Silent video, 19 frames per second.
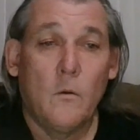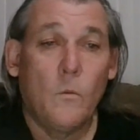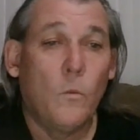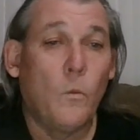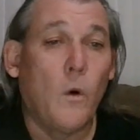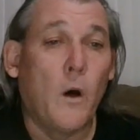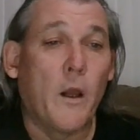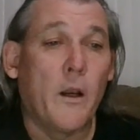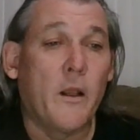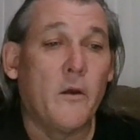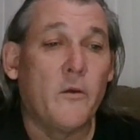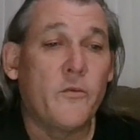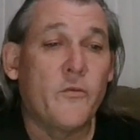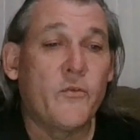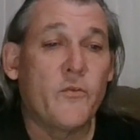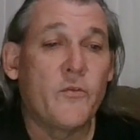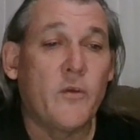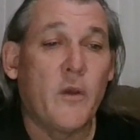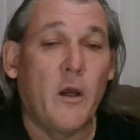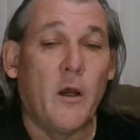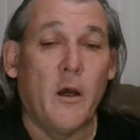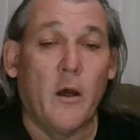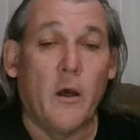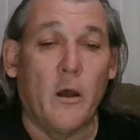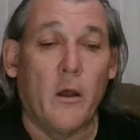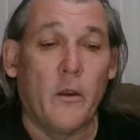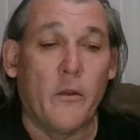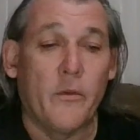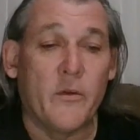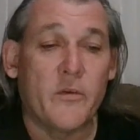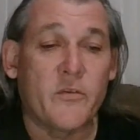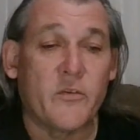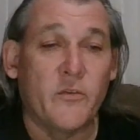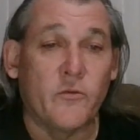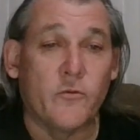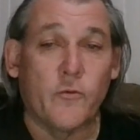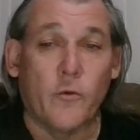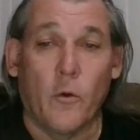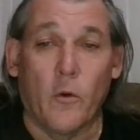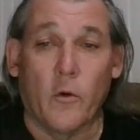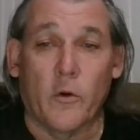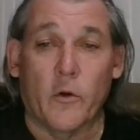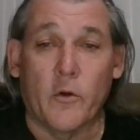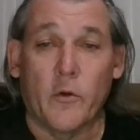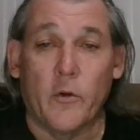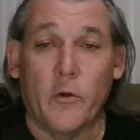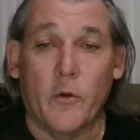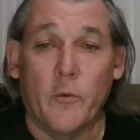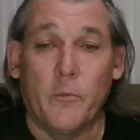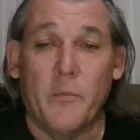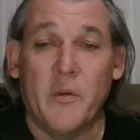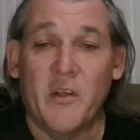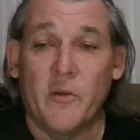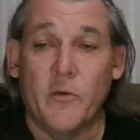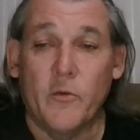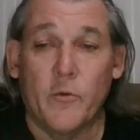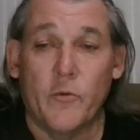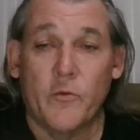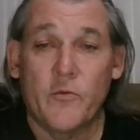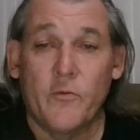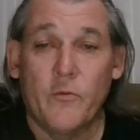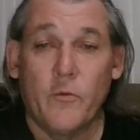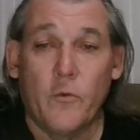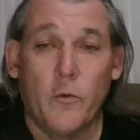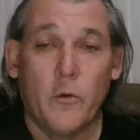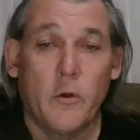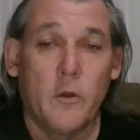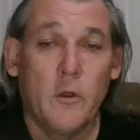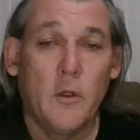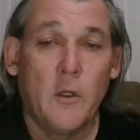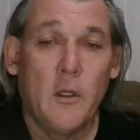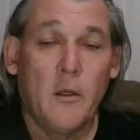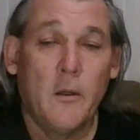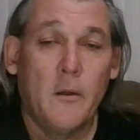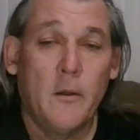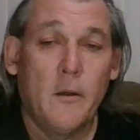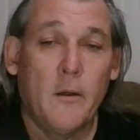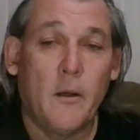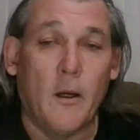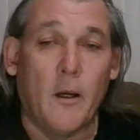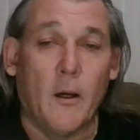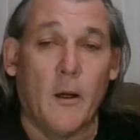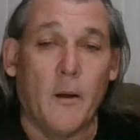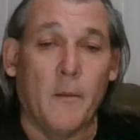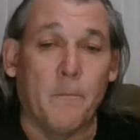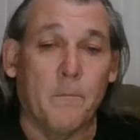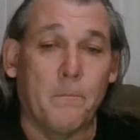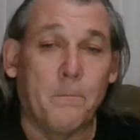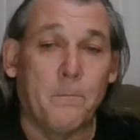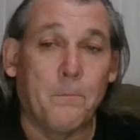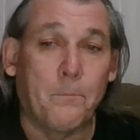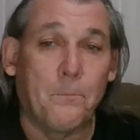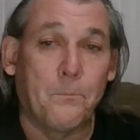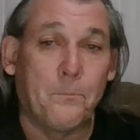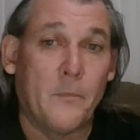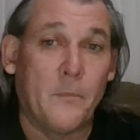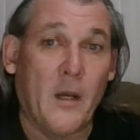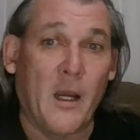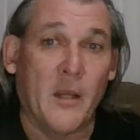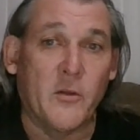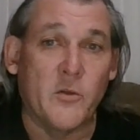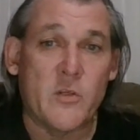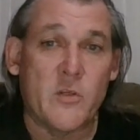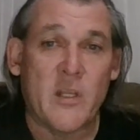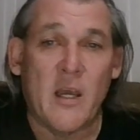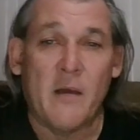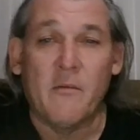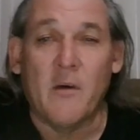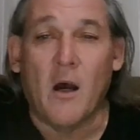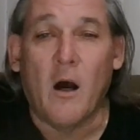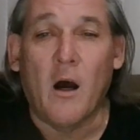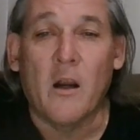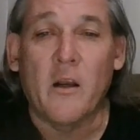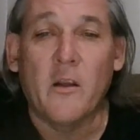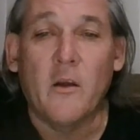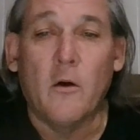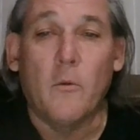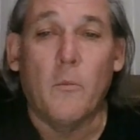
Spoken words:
What else this controller could be used for? I used to have an audio